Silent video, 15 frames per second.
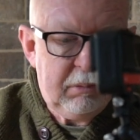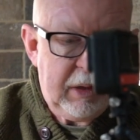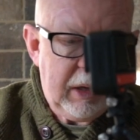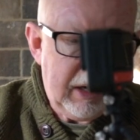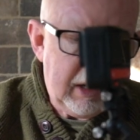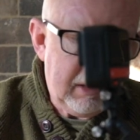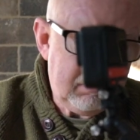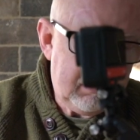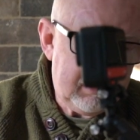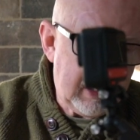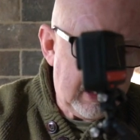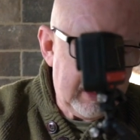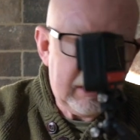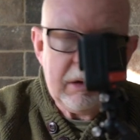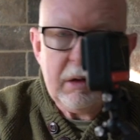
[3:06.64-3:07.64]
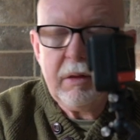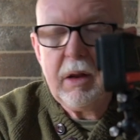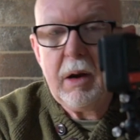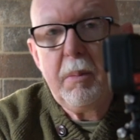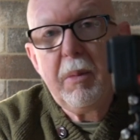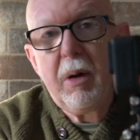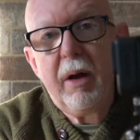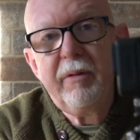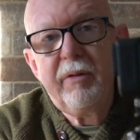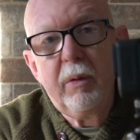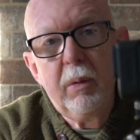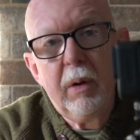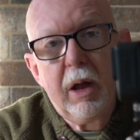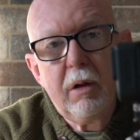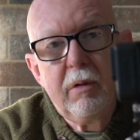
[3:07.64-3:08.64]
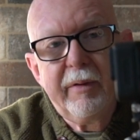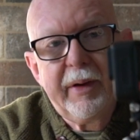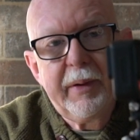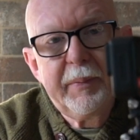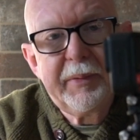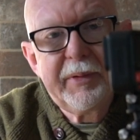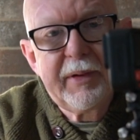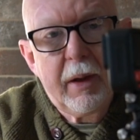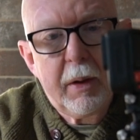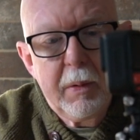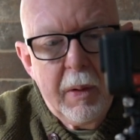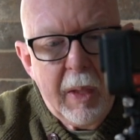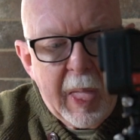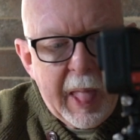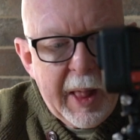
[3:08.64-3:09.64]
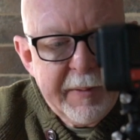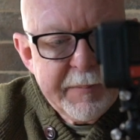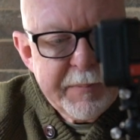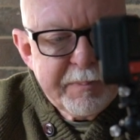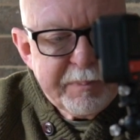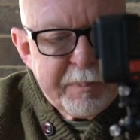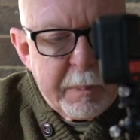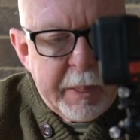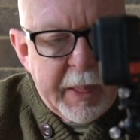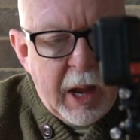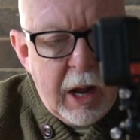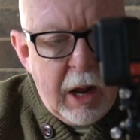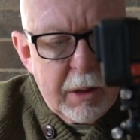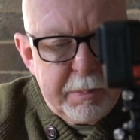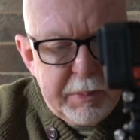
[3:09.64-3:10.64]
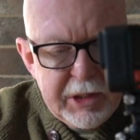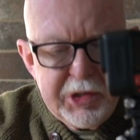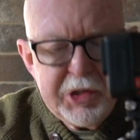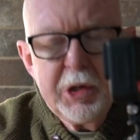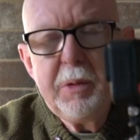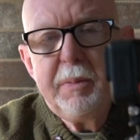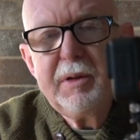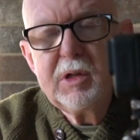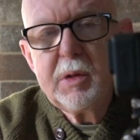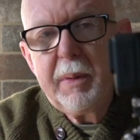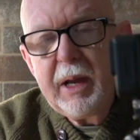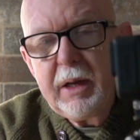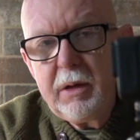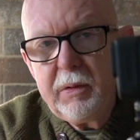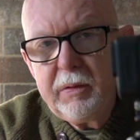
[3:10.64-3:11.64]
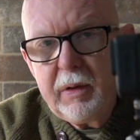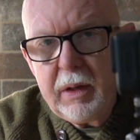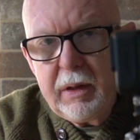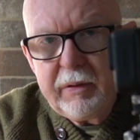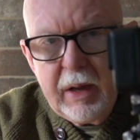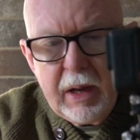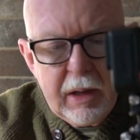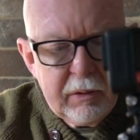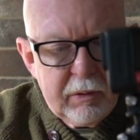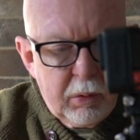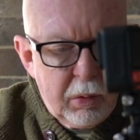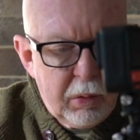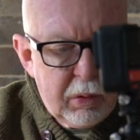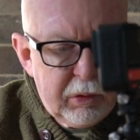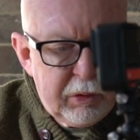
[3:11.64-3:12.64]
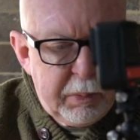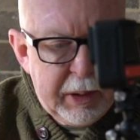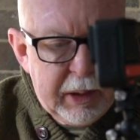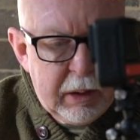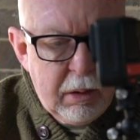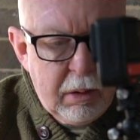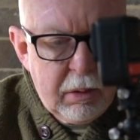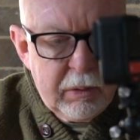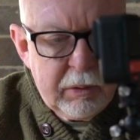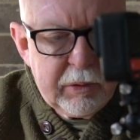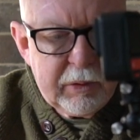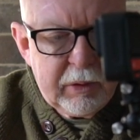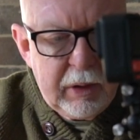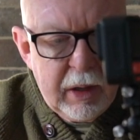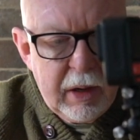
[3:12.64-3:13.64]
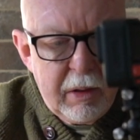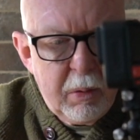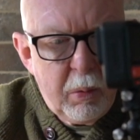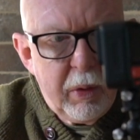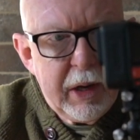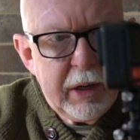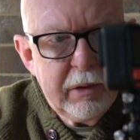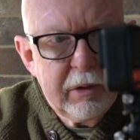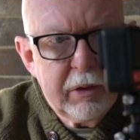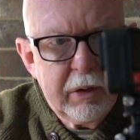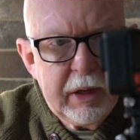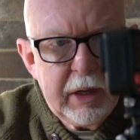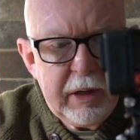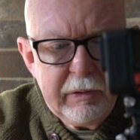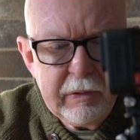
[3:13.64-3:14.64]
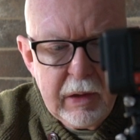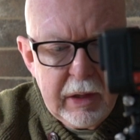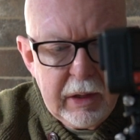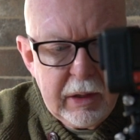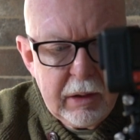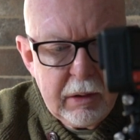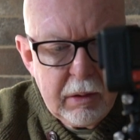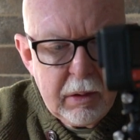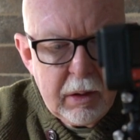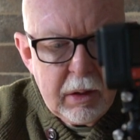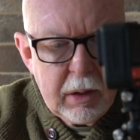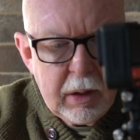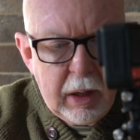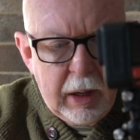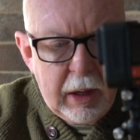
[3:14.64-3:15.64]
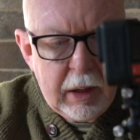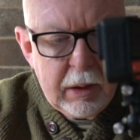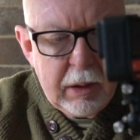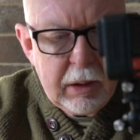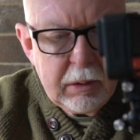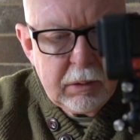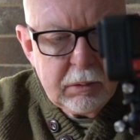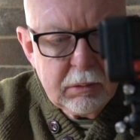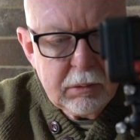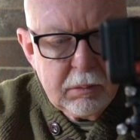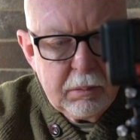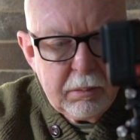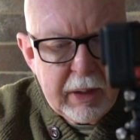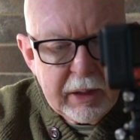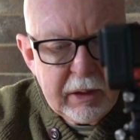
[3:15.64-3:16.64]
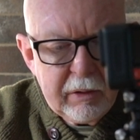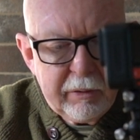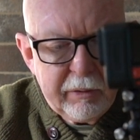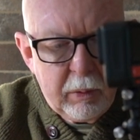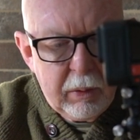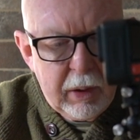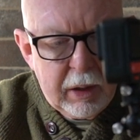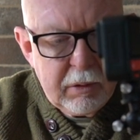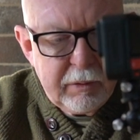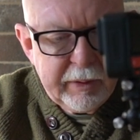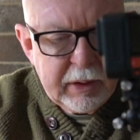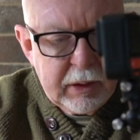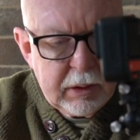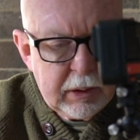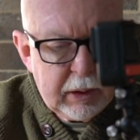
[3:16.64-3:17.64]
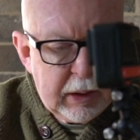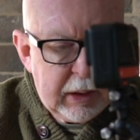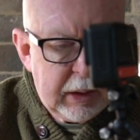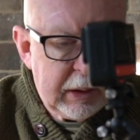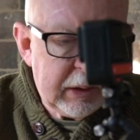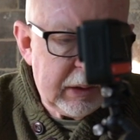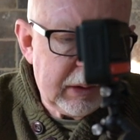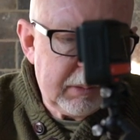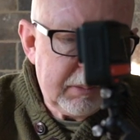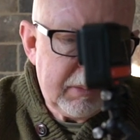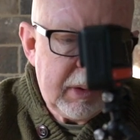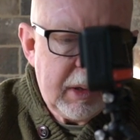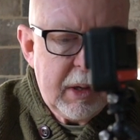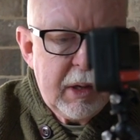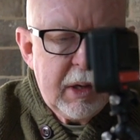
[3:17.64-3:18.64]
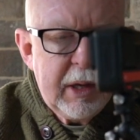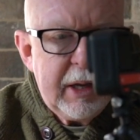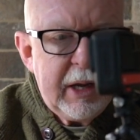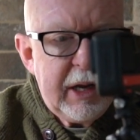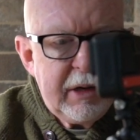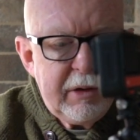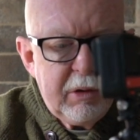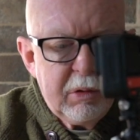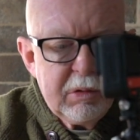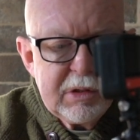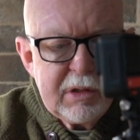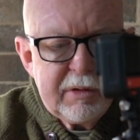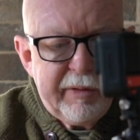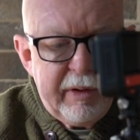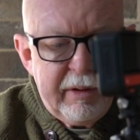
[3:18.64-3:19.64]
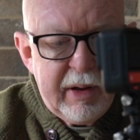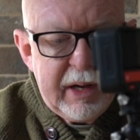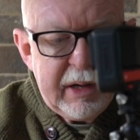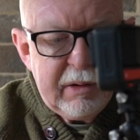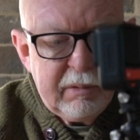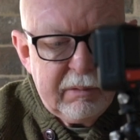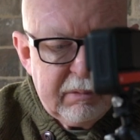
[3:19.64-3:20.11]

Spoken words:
you know, delicate that it might fall over. So I'd be dubious about using this outdoors because, you know, the wind could easily make this fall over. Indoors is fine.